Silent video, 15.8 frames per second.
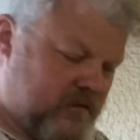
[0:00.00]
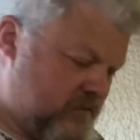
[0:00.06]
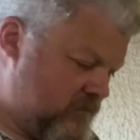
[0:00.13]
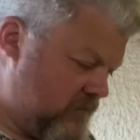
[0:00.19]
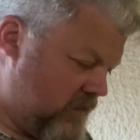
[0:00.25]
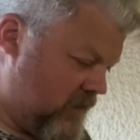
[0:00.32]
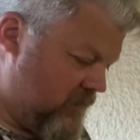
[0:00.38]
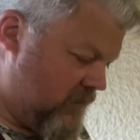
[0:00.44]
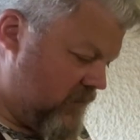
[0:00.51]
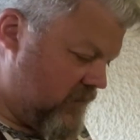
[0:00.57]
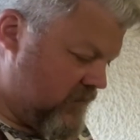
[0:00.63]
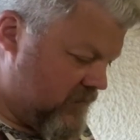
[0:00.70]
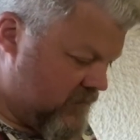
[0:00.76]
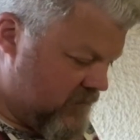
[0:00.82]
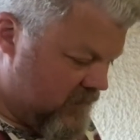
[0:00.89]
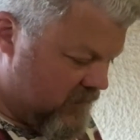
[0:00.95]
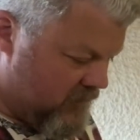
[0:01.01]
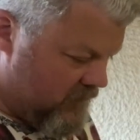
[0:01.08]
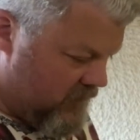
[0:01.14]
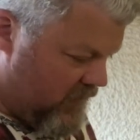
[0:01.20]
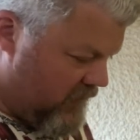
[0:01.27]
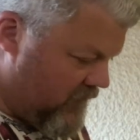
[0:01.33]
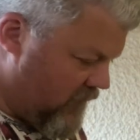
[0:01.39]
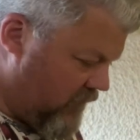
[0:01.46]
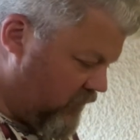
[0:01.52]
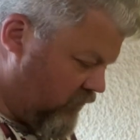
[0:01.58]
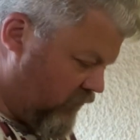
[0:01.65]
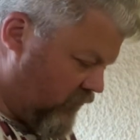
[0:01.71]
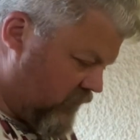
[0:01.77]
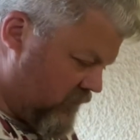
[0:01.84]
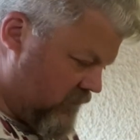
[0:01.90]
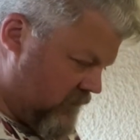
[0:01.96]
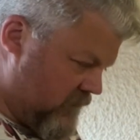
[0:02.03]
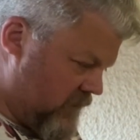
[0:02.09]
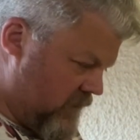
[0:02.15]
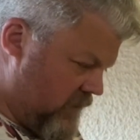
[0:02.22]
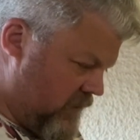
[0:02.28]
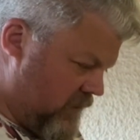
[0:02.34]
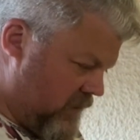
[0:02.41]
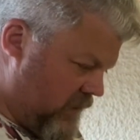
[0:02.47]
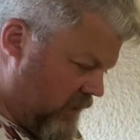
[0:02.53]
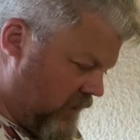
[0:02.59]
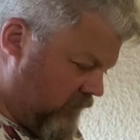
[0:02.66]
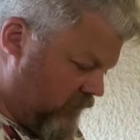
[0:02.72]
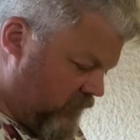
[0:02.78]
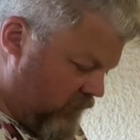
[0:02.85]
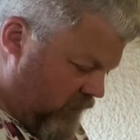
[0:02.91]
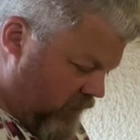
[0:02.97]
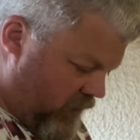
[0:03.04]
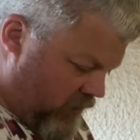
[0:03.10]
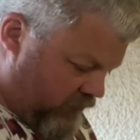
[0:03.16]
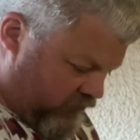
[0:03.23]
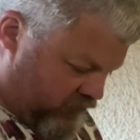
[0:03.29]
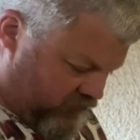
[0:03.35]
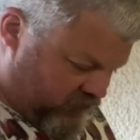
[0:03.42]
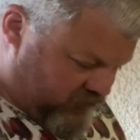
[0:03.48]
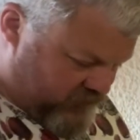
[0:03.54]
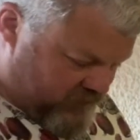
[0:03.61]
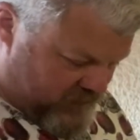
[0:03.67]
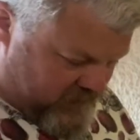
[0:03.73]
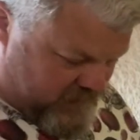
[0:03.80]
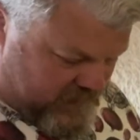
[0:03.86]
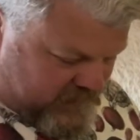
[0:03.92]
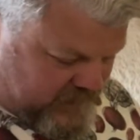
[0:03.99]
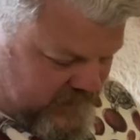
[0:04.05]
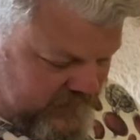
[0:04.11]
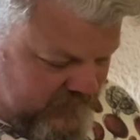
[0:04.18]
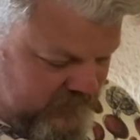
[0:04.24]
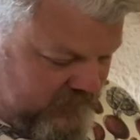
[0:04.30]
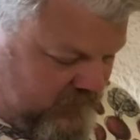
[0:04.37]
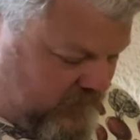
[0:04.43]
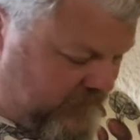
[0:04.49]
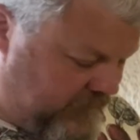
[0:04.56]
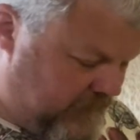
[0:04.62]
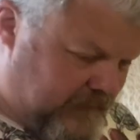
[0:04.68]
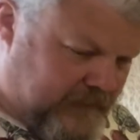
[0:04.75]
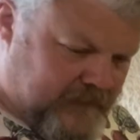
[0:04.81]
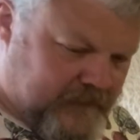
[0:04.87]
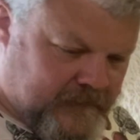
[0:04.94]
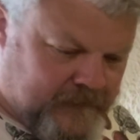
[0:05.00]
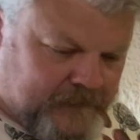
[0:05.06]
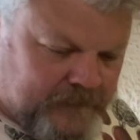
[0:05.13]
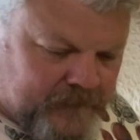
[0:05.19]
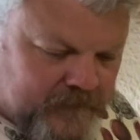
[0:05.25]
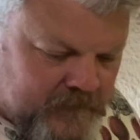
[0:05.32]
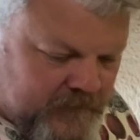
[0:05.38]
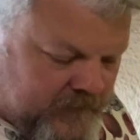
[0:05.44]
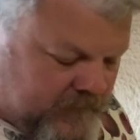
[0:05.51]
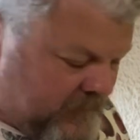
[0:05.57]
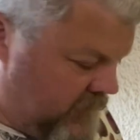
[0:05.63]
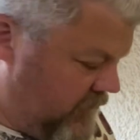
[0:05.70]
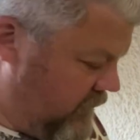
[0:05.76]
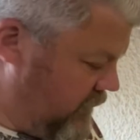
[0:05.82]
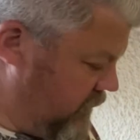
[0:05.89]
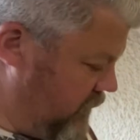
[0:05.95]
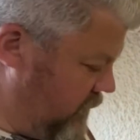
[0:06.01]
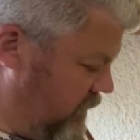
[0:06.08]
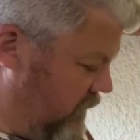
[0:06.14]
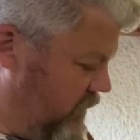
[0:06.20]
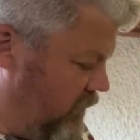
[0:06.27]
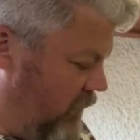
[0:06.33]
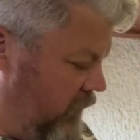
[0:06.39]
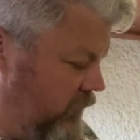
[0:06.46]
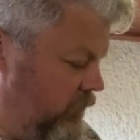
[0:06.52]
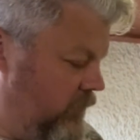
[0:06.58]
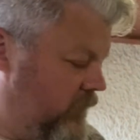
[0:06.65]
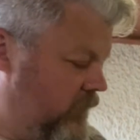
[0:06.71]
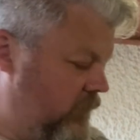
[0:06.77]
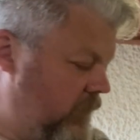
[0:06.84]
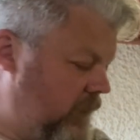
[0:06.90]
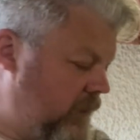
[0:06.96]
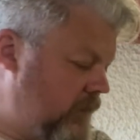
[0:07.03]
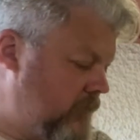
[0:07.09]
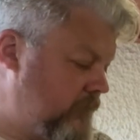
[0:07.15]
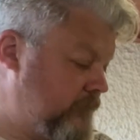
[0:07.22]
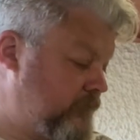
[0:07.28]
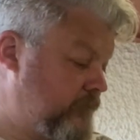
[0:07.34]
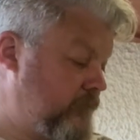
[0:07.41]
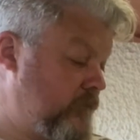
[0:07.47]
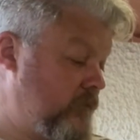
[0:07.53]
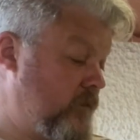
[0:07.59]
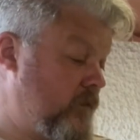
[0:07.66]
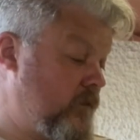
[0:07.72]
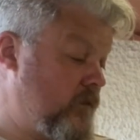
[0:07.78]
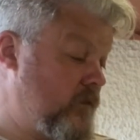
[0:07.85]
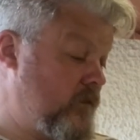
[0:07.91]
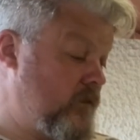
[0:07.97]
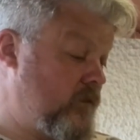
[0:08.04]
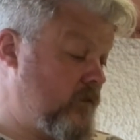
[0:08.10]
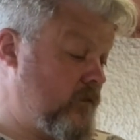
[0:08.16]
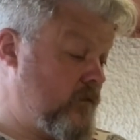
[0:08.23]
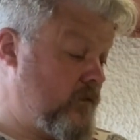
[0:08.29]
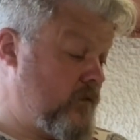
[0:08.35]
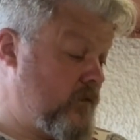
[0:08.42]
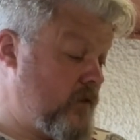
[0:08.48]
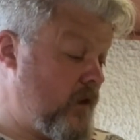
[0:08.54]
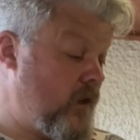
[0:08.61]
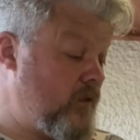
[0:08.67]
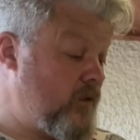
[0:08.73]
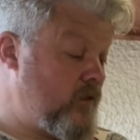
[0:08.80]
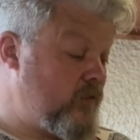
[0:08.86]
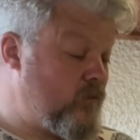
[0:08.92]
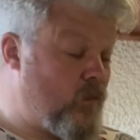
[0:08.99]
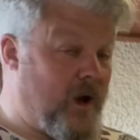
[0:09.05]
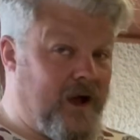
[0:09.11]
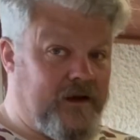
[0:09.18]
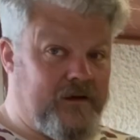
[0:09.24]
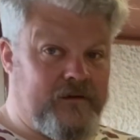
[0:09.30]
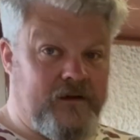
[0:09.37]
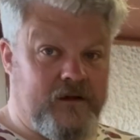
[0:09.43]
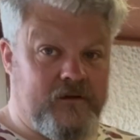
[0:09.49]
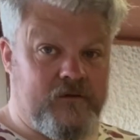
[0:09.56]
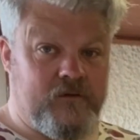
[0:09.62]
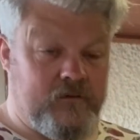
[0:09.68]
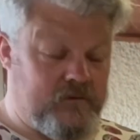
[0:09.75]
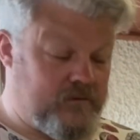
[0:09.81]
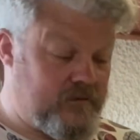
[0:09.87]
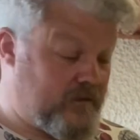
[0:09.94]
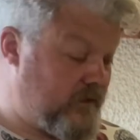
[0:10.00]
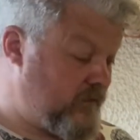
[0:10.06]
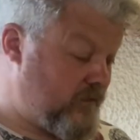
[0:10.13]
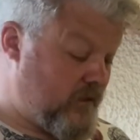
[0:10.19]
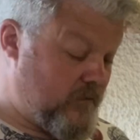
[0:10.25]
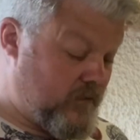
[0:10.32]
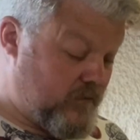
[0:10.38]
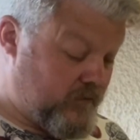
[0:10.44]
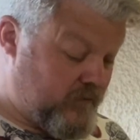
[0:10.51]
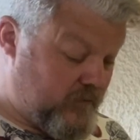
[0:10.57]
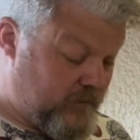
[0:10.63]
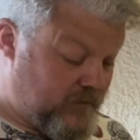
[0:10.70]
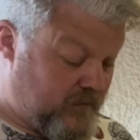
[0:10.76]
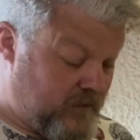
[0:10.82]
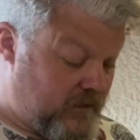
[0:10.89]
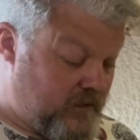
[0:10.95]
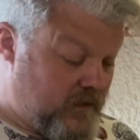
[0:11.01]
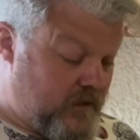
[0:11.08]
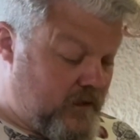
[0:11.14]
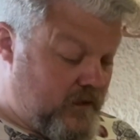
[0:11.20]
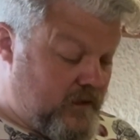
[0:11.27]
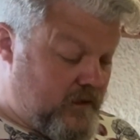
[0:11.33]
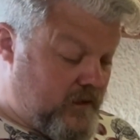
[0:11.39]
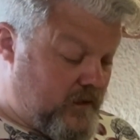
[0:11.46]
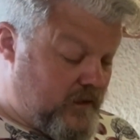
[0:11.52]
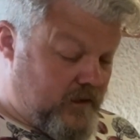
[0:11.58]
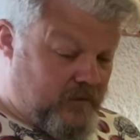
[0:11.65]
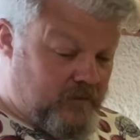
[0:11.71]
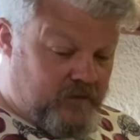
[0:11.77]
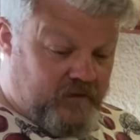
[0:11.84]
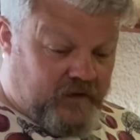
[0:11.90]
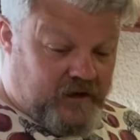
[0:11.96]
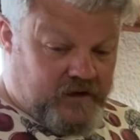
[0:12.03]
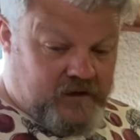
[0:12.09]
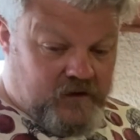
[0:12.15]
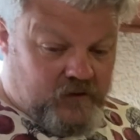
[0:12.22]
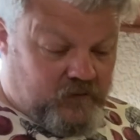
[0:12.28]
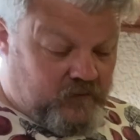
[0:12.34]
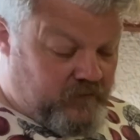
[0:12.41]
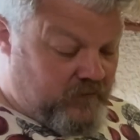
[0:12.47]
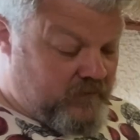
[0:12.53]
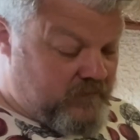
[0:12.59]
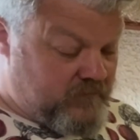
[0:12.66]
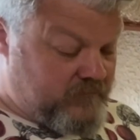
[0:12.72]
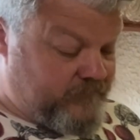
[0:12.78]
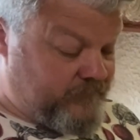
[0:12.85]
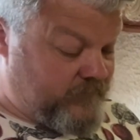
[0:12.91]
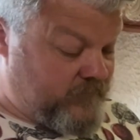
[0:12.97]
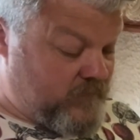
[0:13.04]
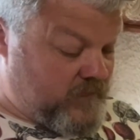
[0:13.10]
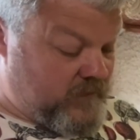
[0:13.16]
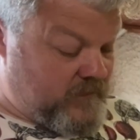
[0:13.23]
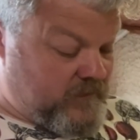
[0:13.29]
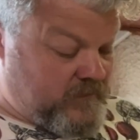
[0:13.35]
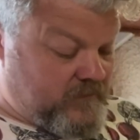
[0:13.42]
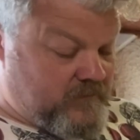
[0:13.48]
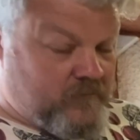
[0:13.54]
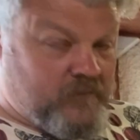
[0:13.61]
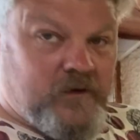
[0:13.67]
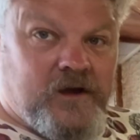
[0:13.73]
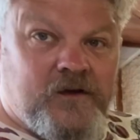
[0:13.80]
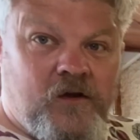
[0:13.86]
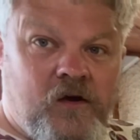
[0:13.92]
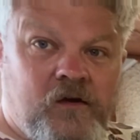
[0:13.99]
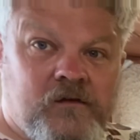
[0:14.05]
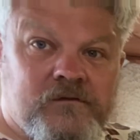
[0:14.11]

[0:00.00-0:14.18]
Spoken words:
maybe not. And some gloss. And so I think it's going to be a toss between, oh no, it's wax that, so that's that one. Metallic gold, why not?